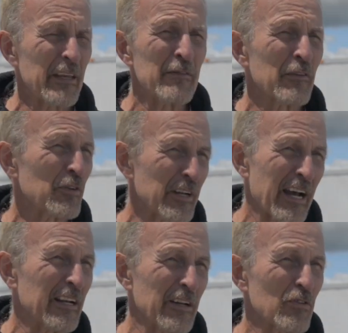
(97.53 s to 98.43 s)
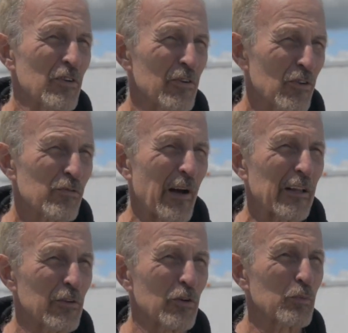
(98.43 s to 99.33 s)
Even if you're not an engineer, just
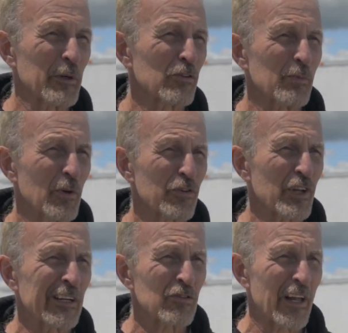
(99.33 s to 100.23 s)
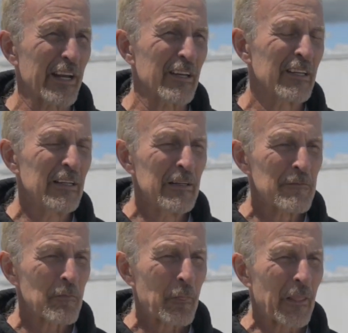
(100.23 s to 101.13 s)
follow those principles. Things like
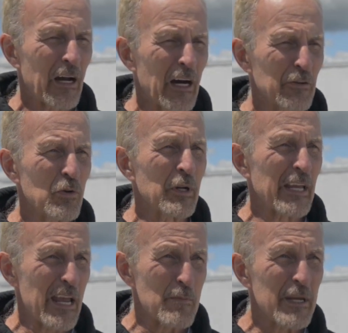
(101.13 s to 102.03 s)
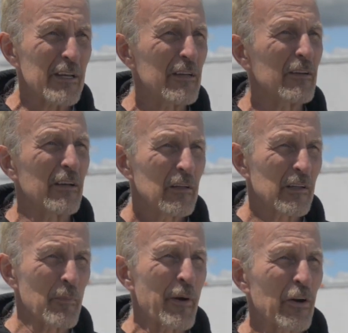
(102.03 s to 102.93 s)
doing A/B
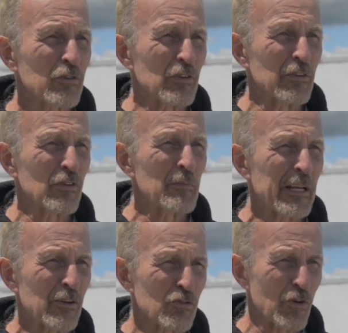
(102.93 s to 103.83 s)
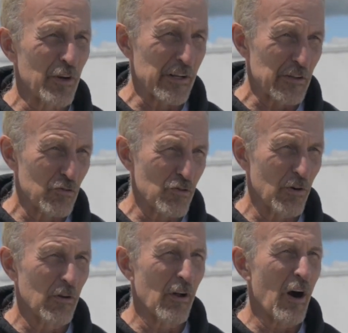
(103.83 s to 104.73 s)
comparisons and making sure you
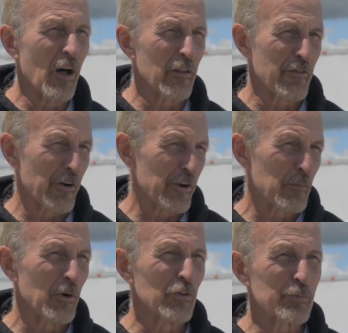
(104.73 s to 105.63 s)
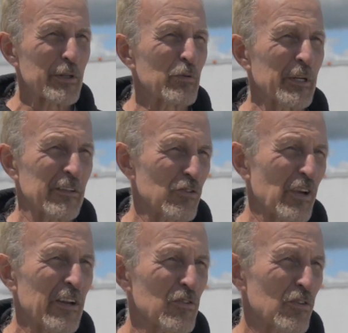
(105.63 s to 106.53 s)
control all the variables between the
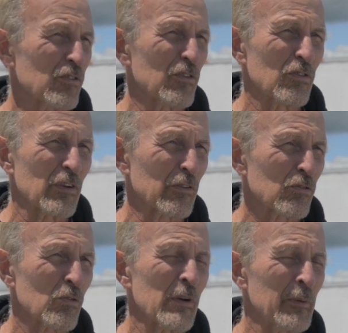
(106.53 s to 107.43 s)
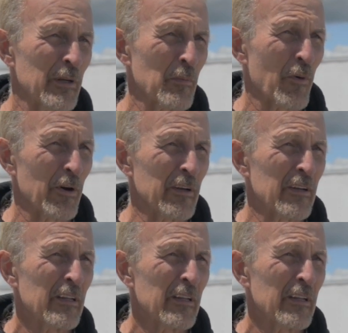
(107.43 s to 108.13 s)
changes is extremely important.